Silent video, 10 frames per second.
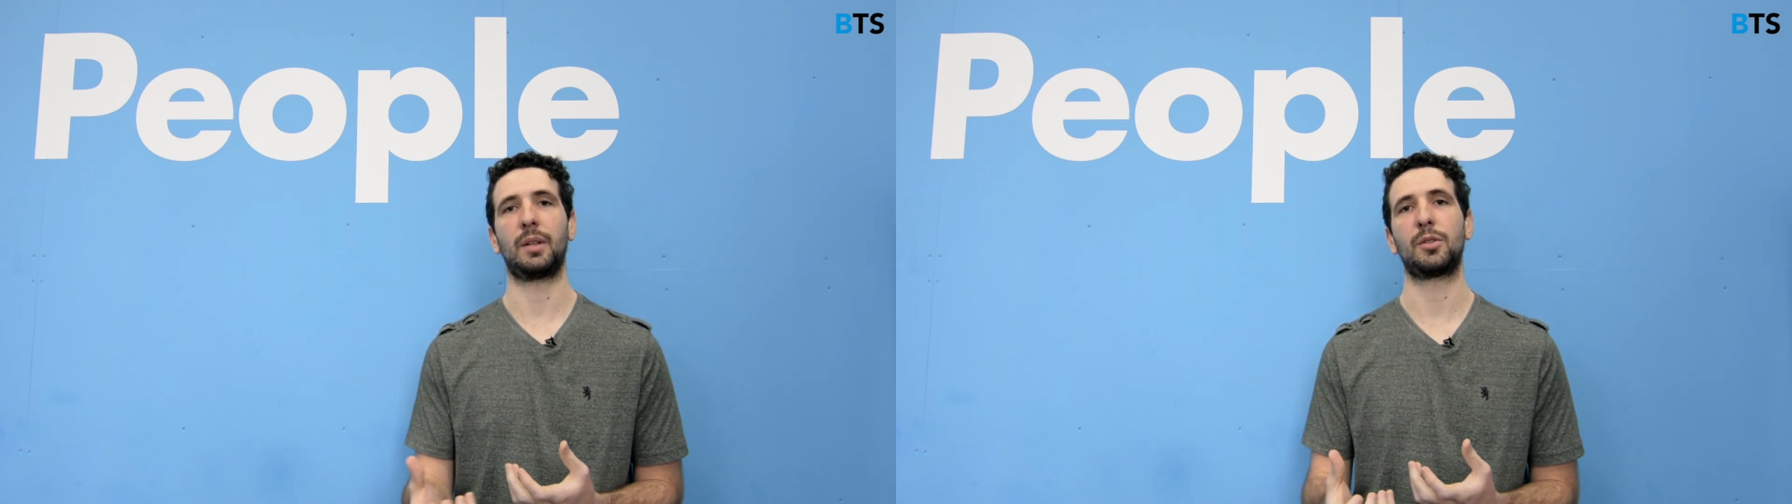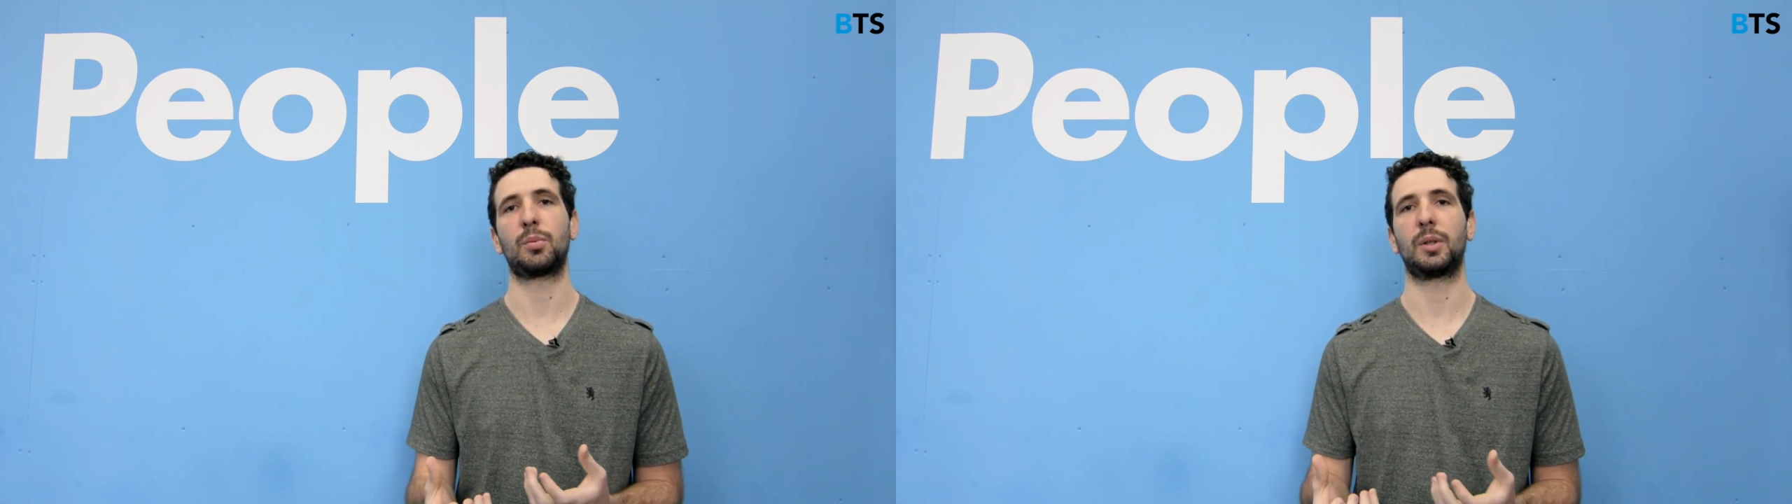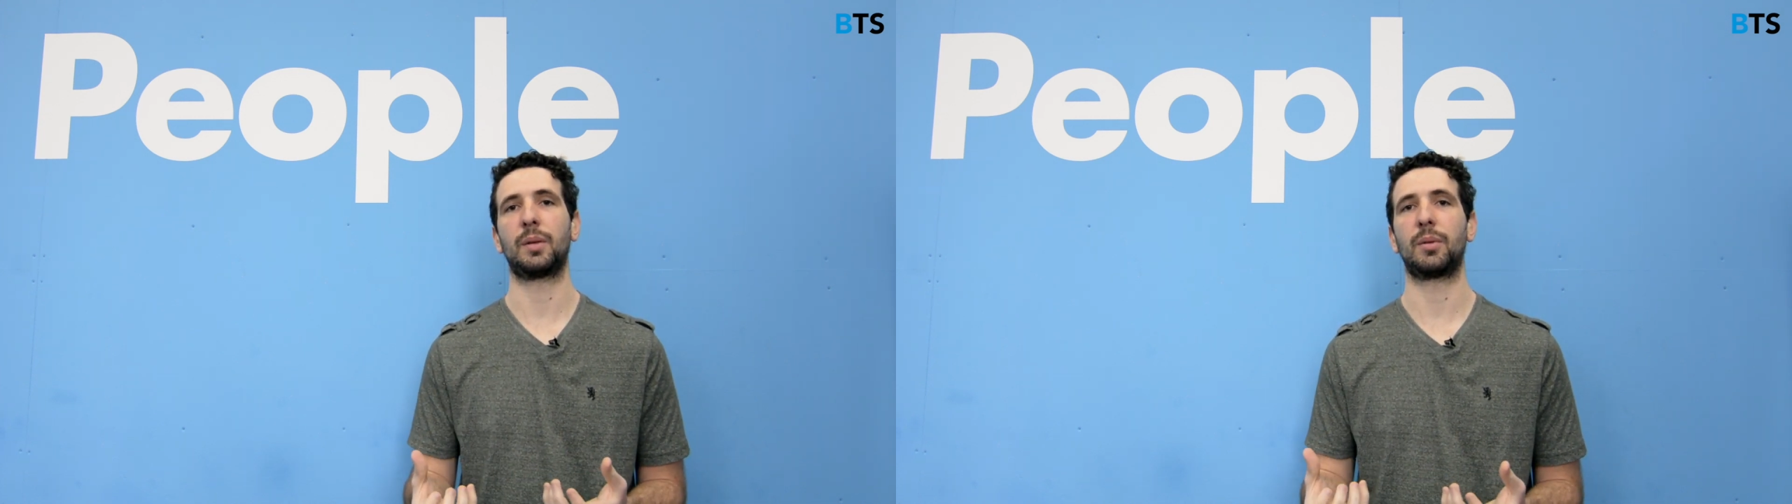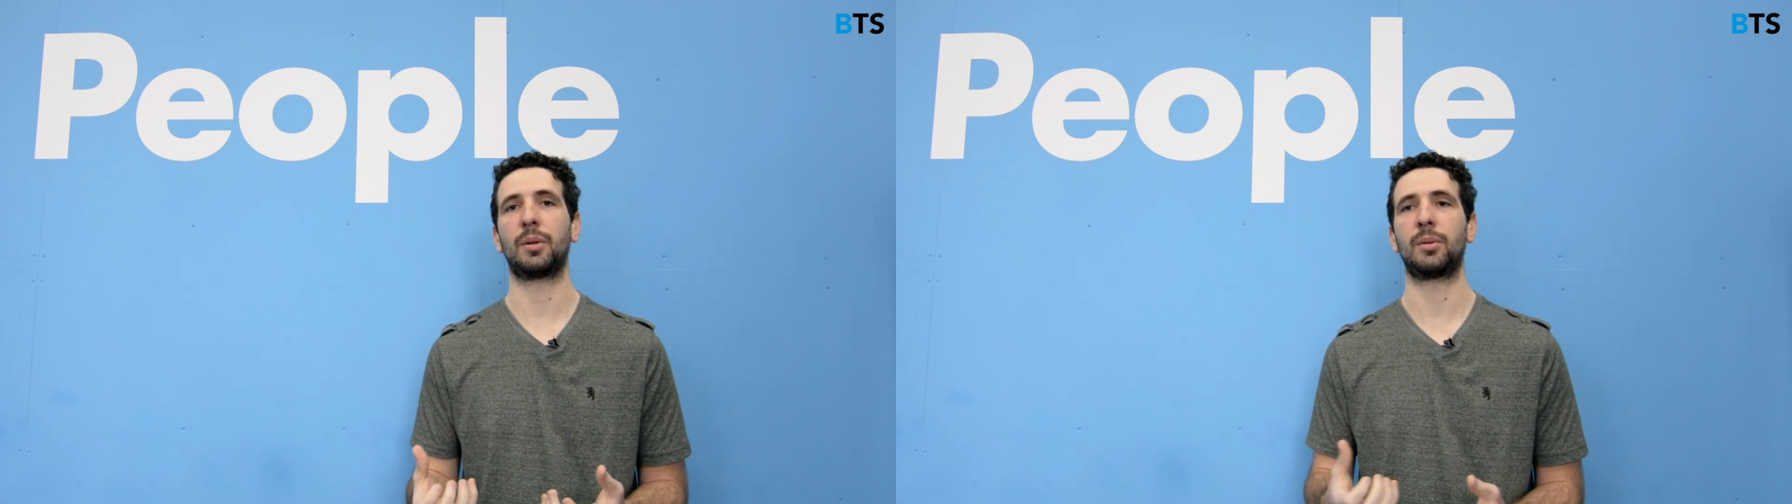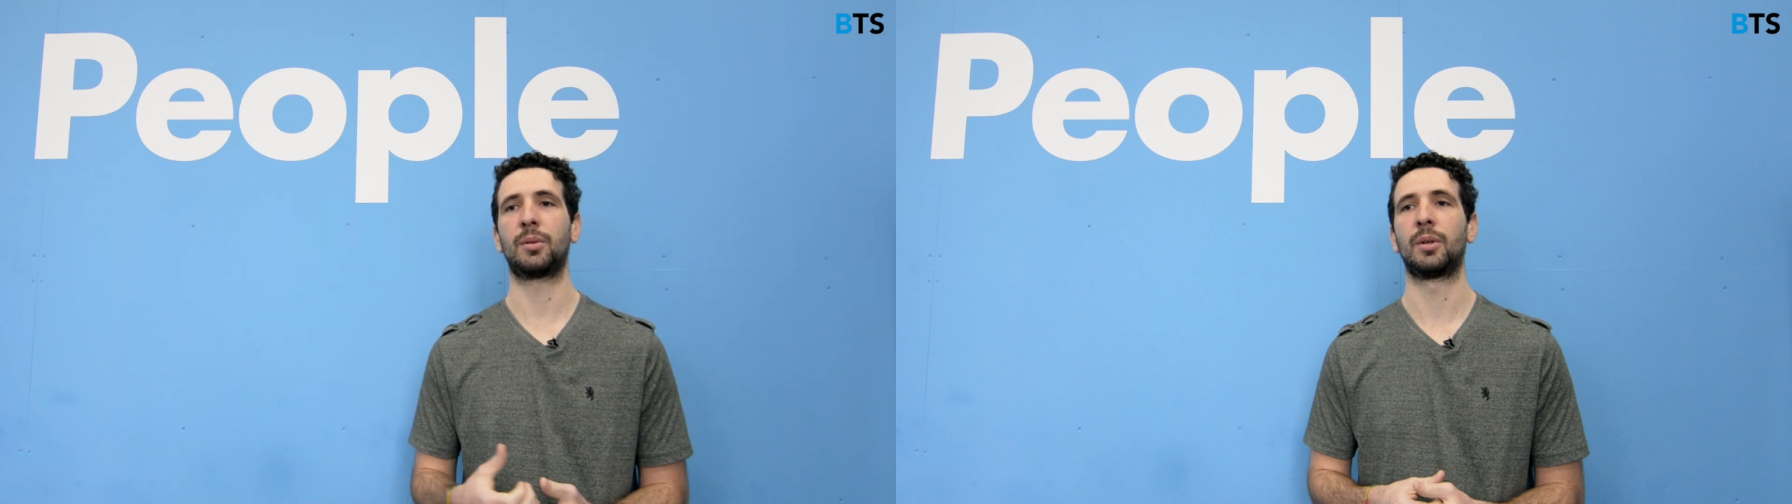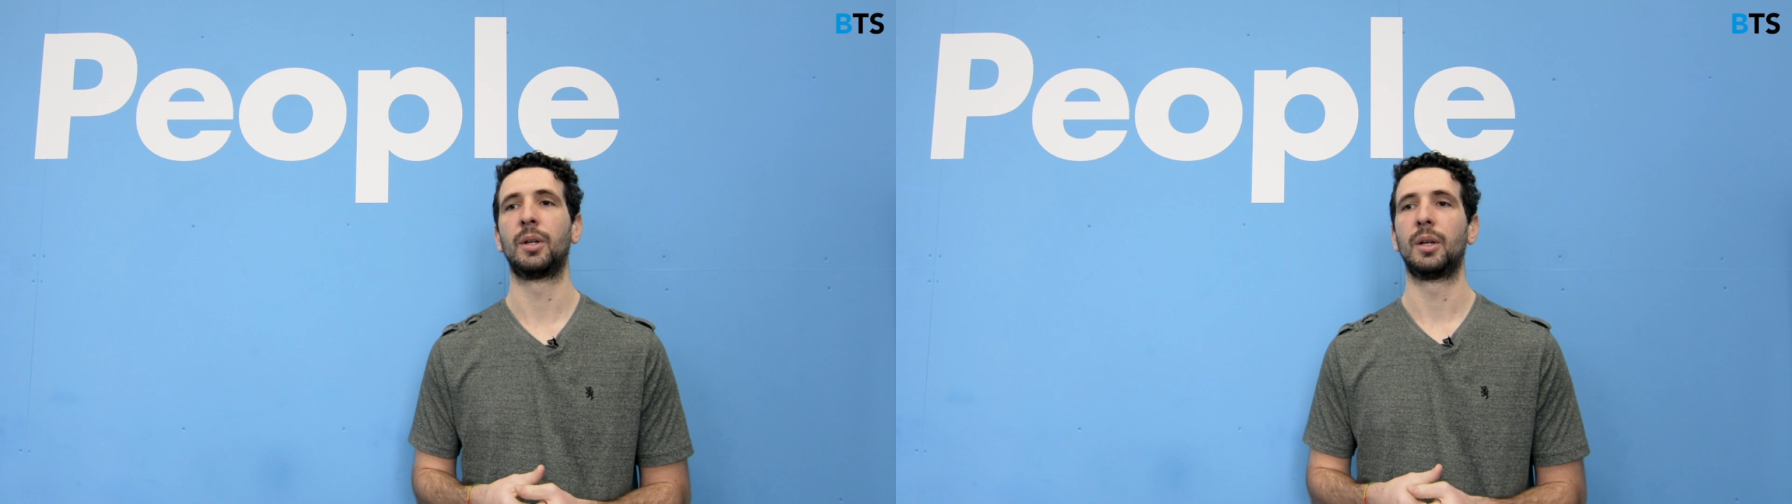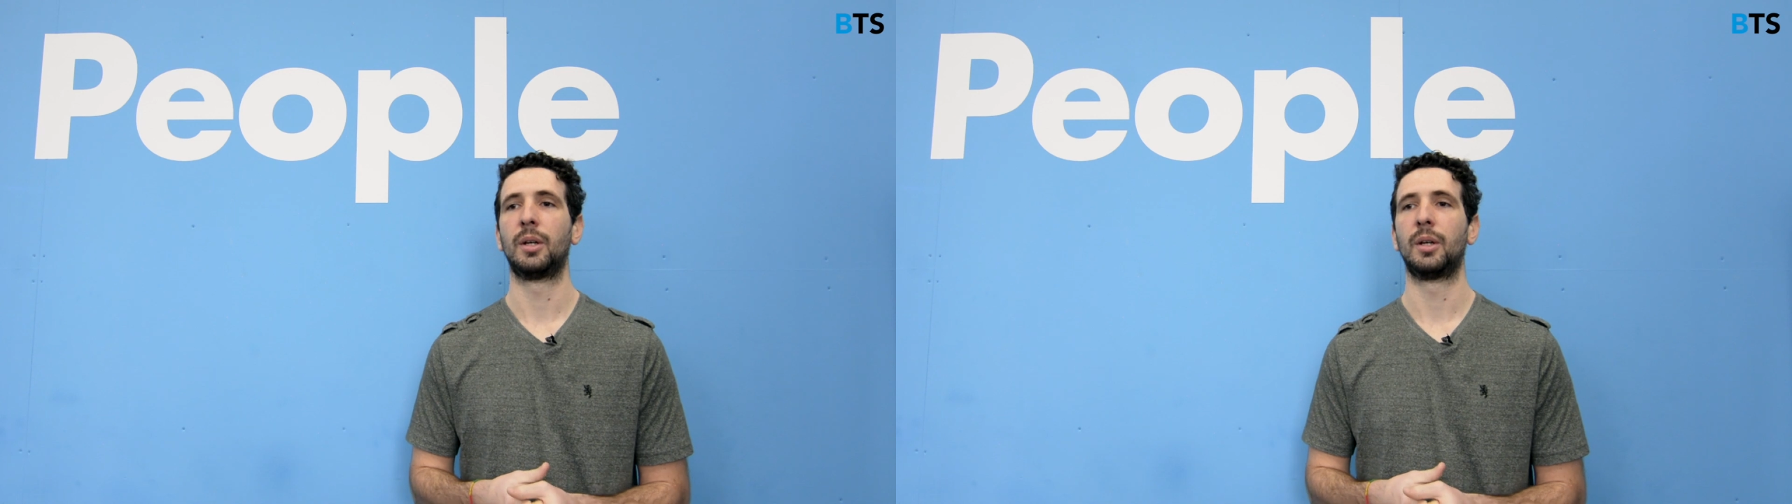in each one of those.